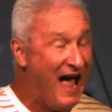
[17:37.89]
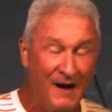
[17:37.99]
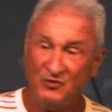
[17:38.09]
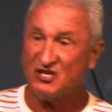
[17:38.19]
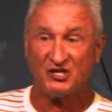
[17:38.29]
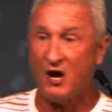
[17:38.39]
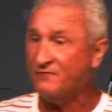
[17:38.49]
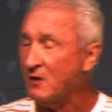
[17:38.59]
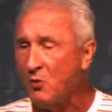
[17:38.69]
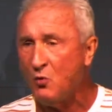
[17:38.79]
I'm just
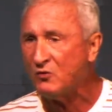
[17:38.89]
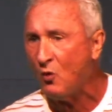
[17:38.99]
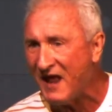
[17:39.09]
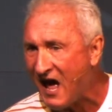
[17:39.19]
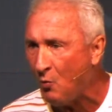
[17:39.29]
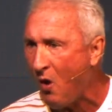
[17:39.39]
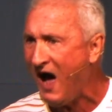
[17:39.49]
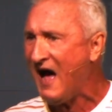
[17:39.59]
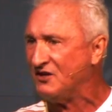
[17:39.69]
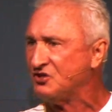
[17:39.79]
comfortable with what I
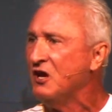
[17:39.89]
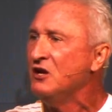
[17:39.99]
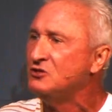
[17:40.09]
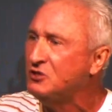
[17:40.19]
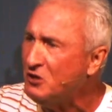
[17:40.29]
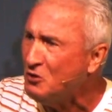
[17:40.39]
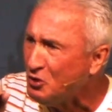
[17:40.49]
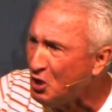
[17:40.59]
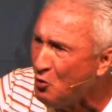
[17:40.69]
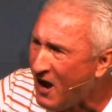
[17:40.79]
watch. Do
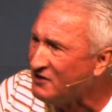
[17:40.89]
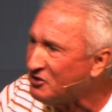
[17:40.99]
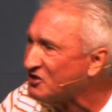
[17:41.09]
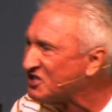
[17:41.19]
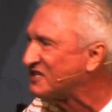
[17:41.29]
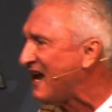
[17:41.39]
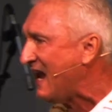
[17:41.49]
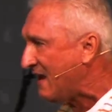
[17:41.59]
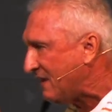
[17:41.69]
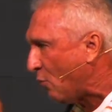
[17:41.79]
you
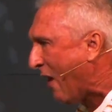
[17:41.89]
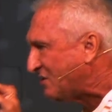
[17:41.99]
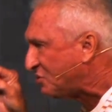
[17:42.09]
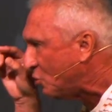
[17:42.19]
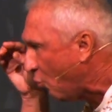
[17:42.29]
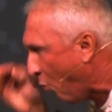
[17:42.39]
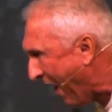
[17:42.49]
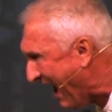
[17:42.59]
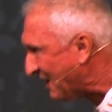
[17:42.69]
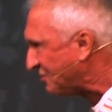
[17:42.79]
understand that what you
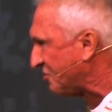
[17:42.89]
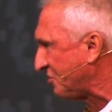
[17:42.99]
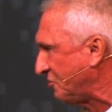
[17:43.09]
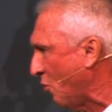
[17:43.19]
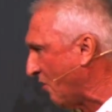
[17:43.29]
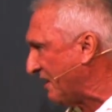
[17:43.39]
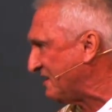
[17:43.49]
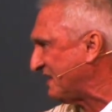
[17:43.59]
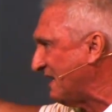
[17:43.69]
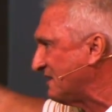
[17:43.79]
watch is the door
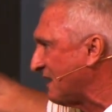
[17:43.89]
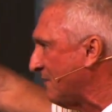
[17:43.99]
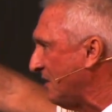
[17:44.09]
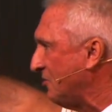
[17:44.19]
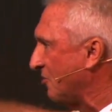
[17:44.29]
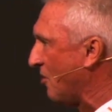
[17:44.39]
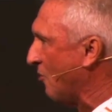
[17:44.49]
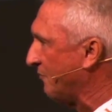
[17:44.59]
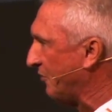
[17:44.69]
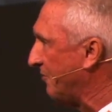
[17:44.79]
that Satan's coming into your
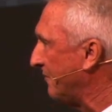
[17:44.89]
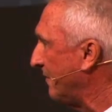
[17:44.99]
home through?